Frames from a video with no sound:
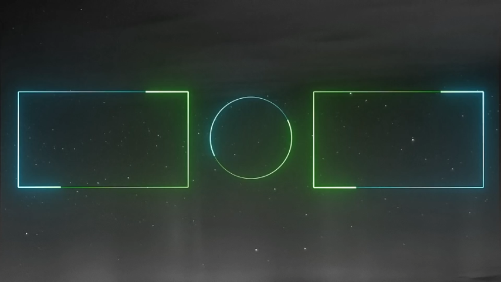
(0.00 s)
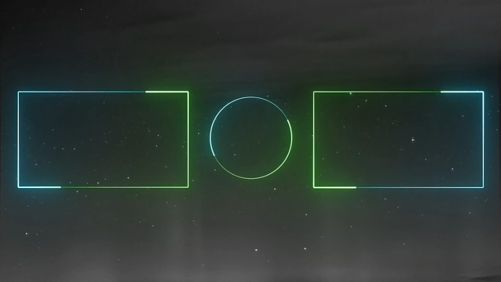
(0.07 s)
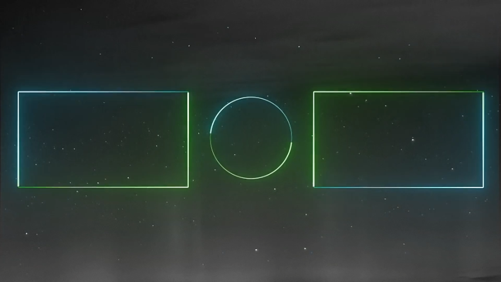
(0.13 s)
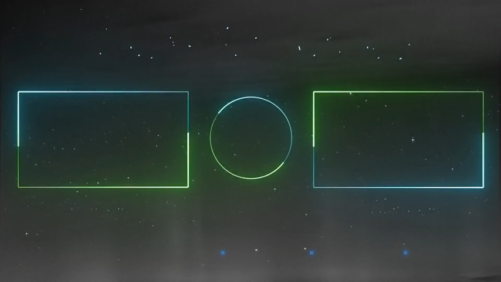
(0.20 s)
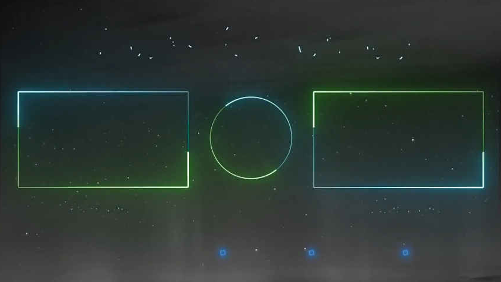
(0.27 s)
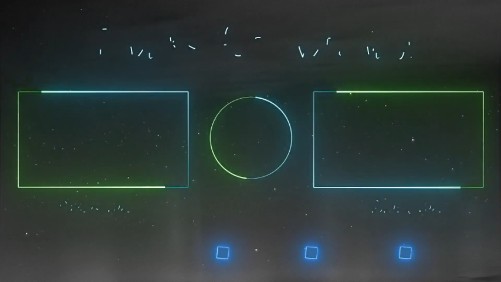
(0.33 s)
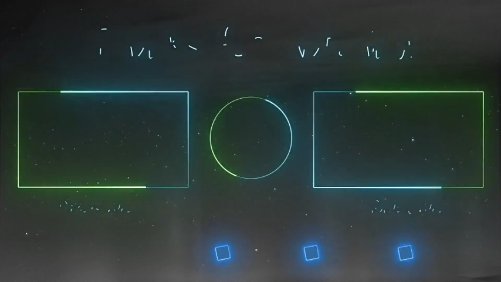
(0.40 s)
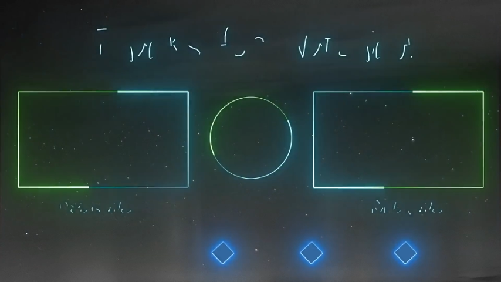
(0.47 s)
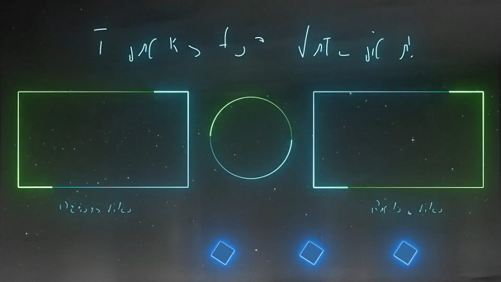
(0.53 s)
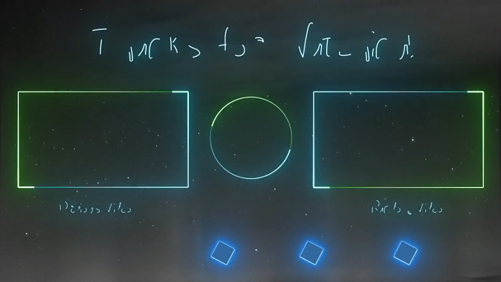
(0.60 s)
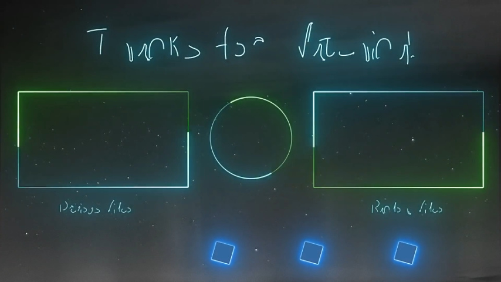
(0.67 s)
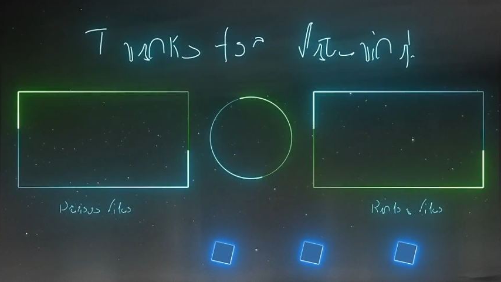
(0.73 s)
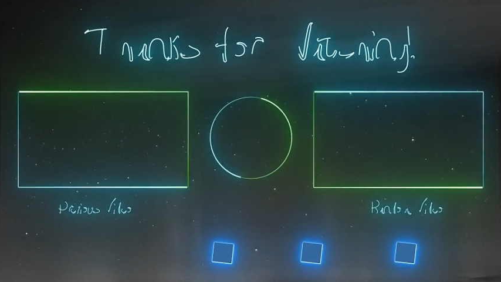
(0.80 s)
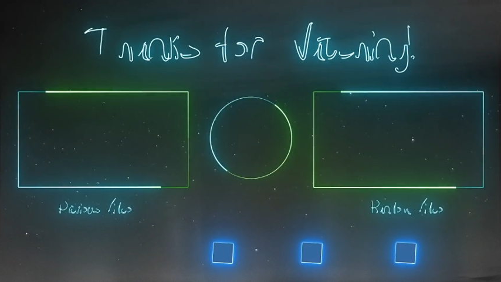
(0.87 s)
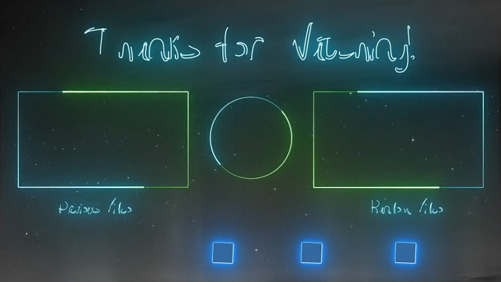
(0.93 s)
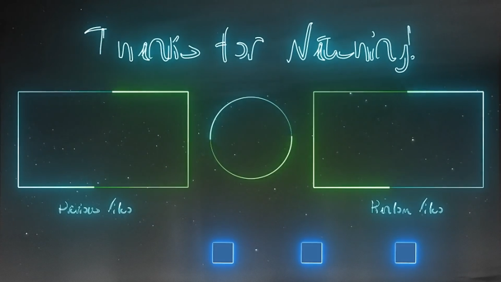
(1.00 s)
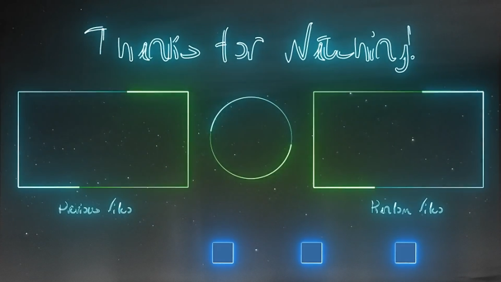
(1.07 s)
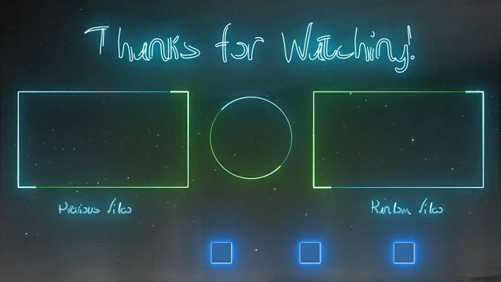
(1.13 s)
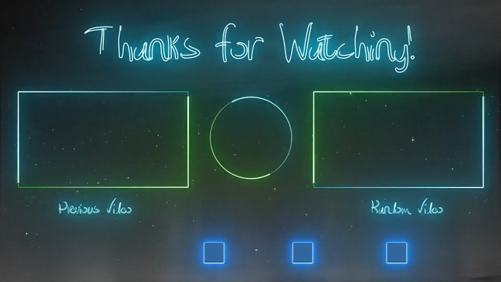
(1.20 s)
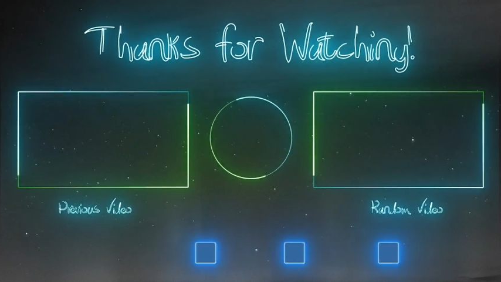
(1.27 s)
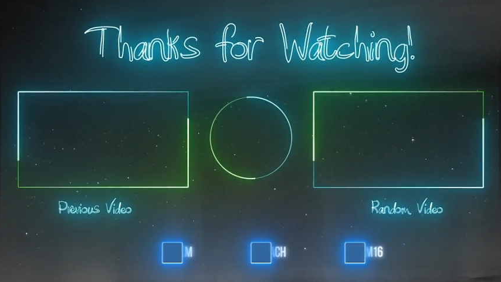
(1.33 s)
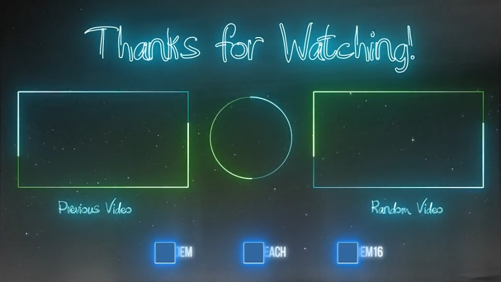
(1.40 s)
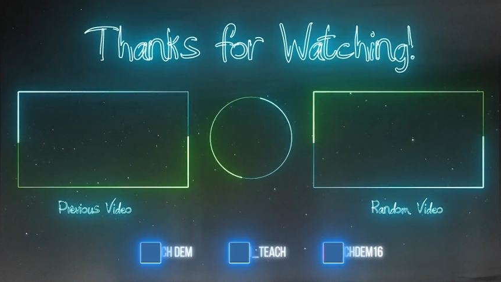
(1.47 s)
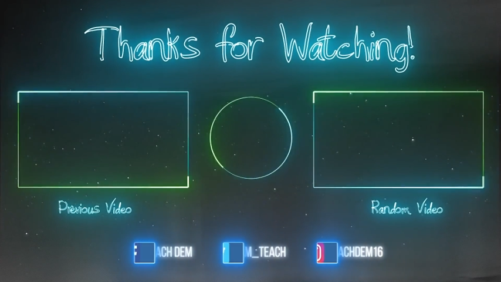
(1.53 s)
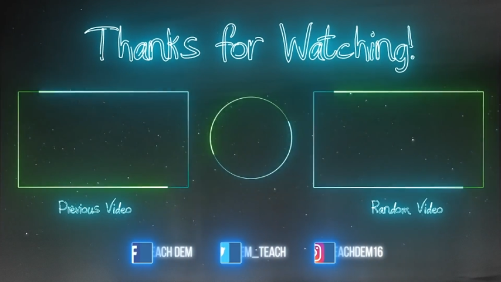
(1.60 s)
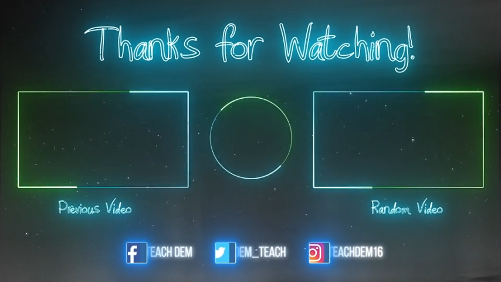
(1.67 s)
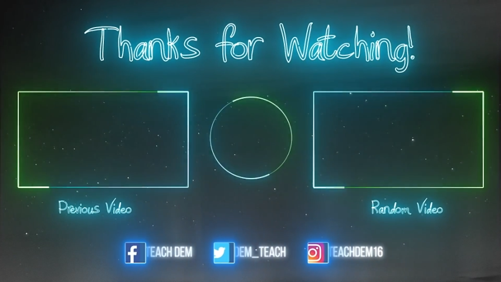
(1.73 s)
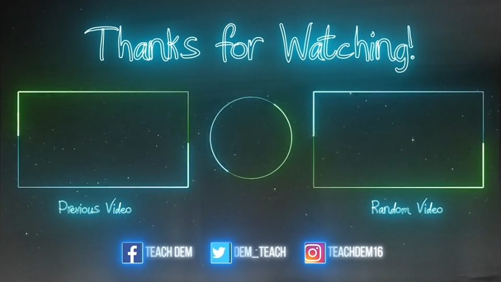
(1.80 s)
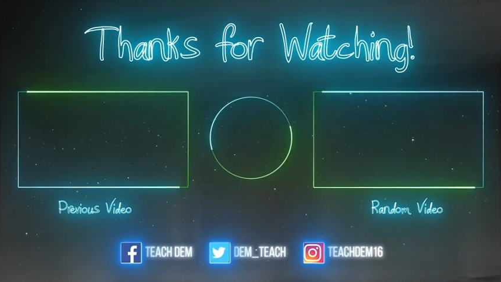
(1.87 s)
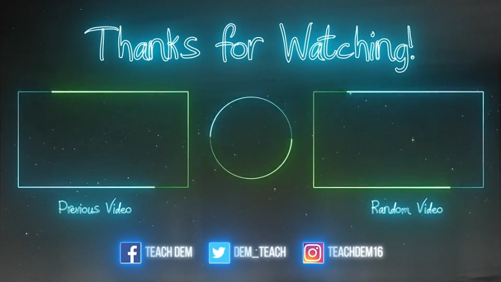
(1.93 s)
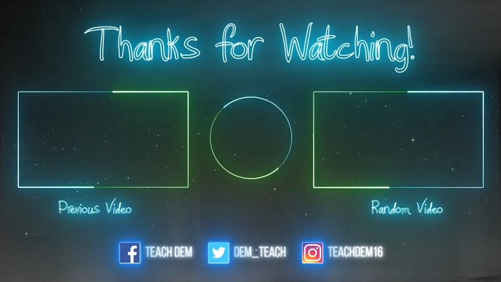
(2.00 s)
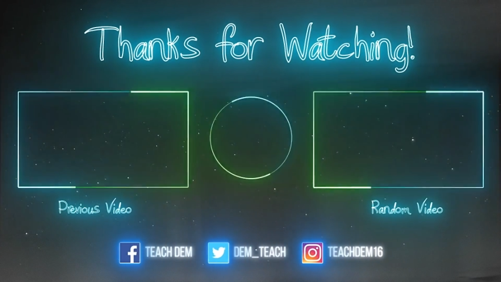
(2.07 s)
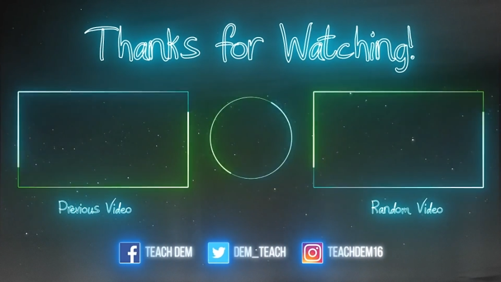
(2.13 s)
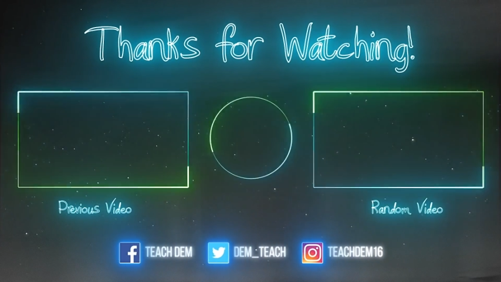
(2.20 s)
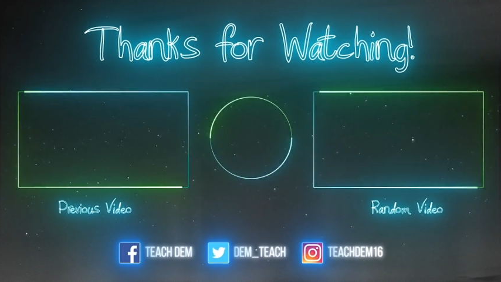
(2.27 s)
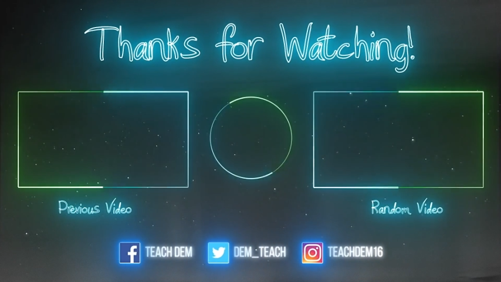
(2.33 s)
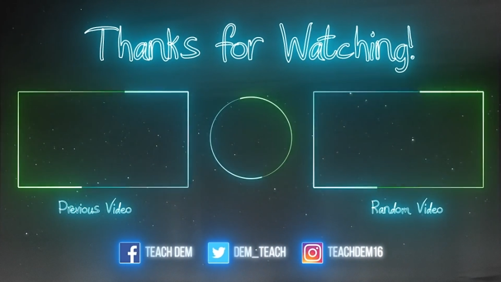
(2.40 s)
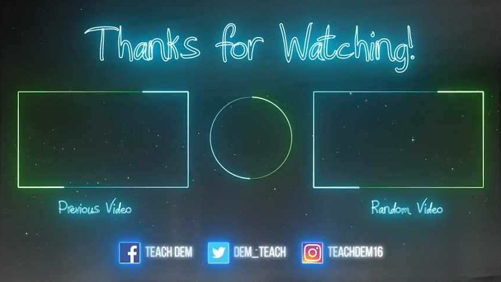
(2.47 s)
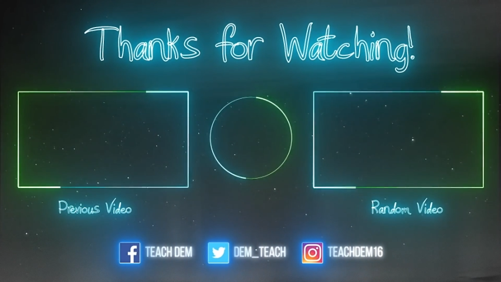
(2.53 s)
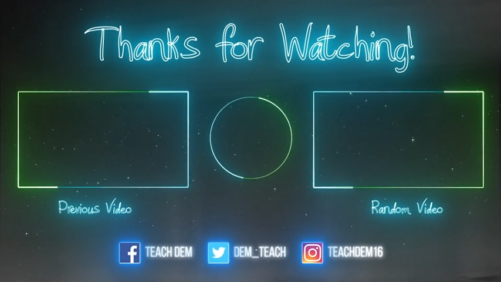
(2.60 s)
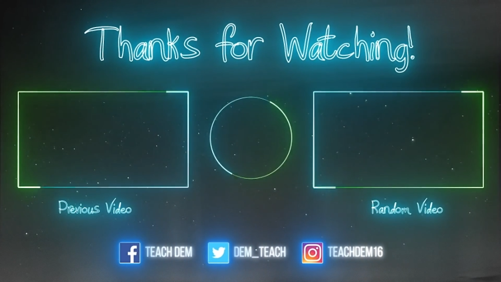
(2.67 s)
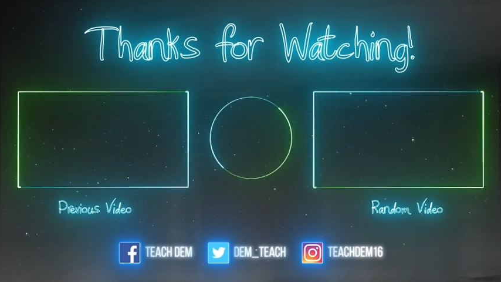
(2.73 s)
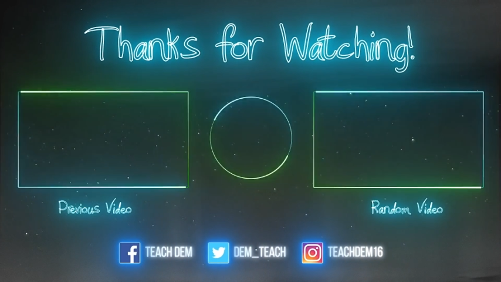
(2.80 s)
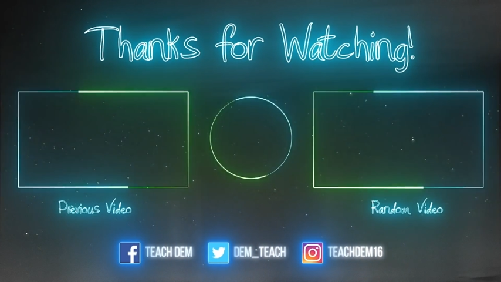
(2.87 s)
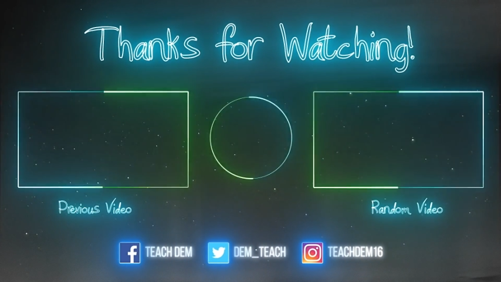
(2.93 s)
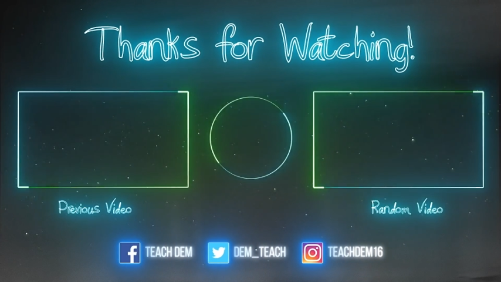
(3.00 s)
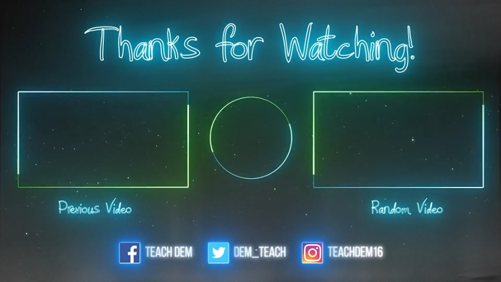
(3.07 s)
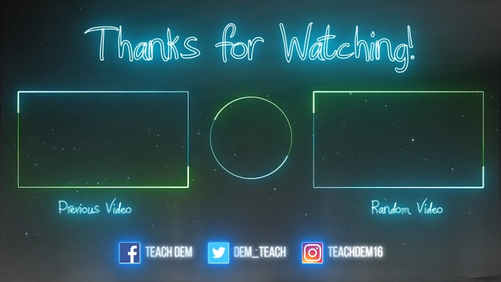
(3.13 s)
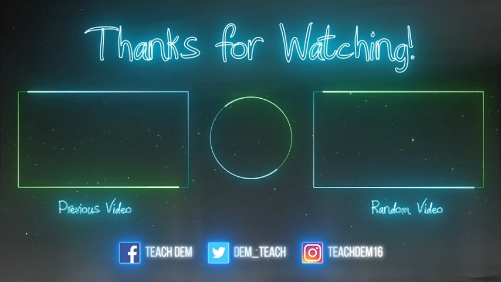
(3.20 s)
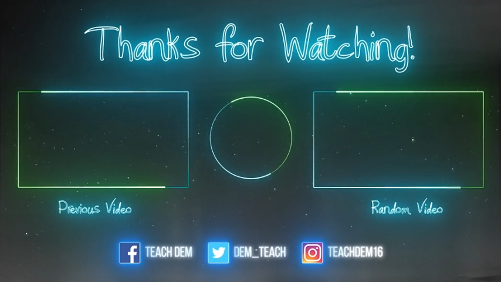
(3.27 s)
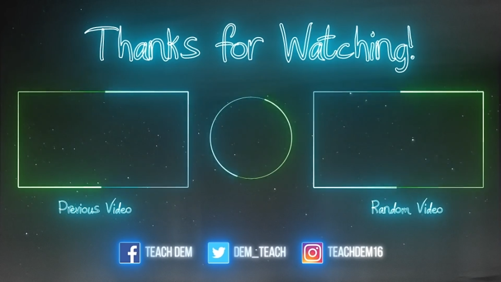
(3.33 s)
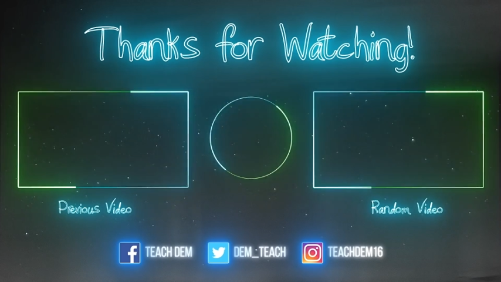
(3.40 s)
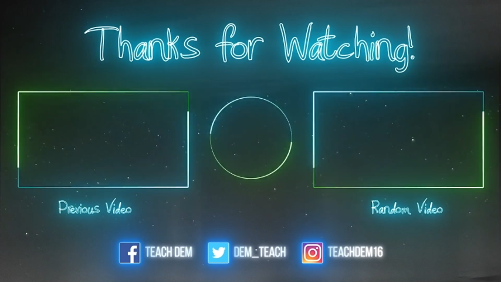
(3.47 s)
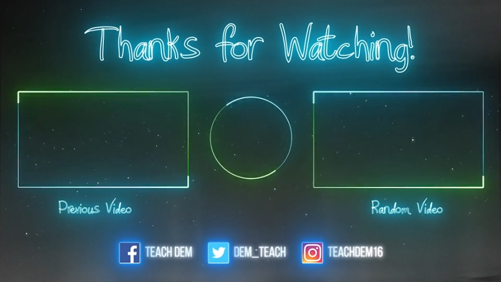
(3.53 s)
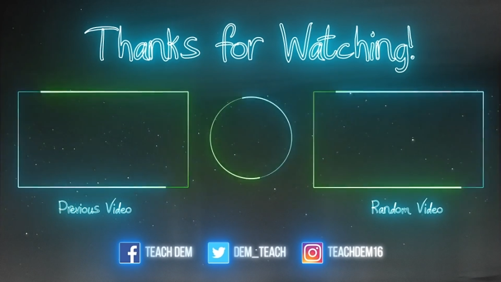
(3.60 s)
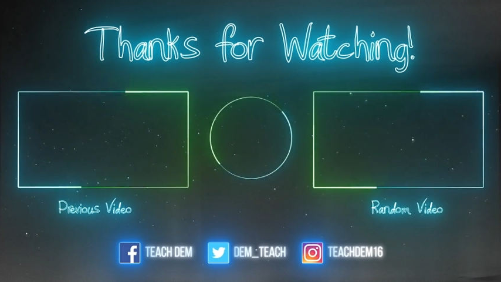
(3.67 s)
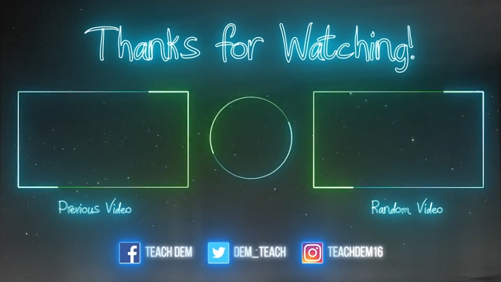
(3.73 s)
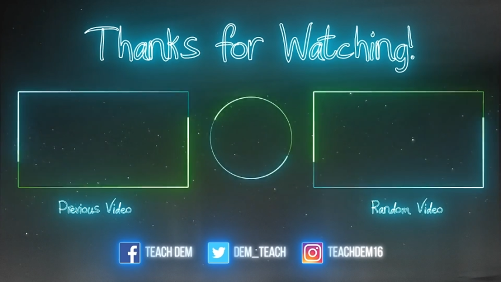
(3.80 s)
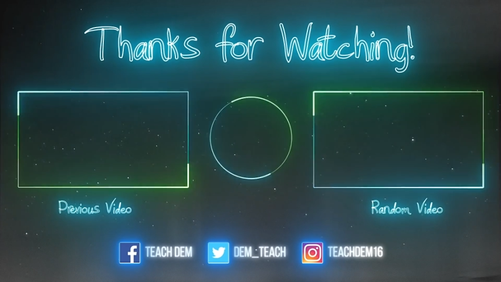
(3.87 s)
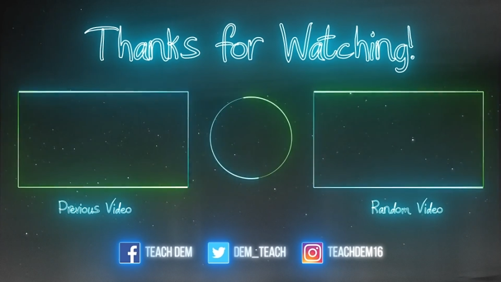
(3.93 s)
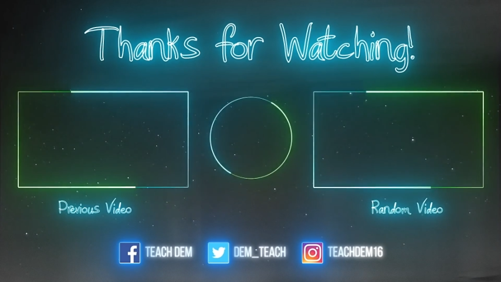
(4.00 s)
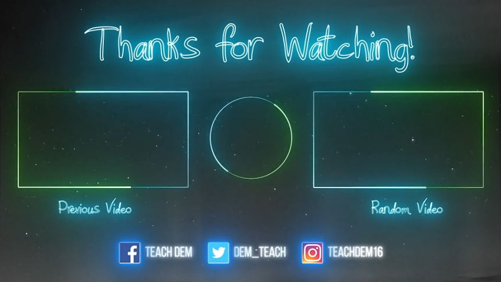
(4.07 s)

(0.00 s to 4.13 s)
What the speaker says: (no speaker visible)